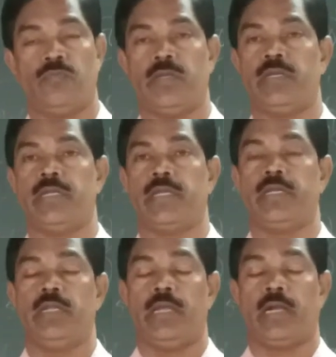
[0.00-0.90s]
we
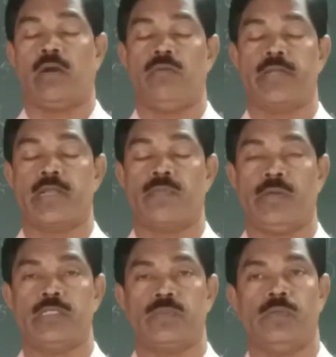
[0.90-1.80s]
need accounting
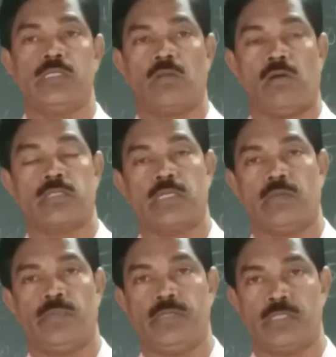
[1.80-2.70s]
principles,
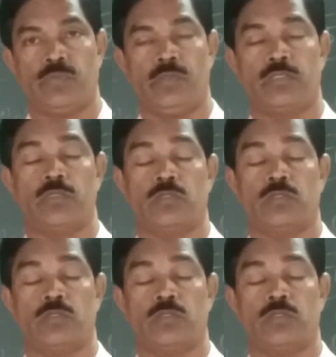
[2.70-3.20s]
costing principles.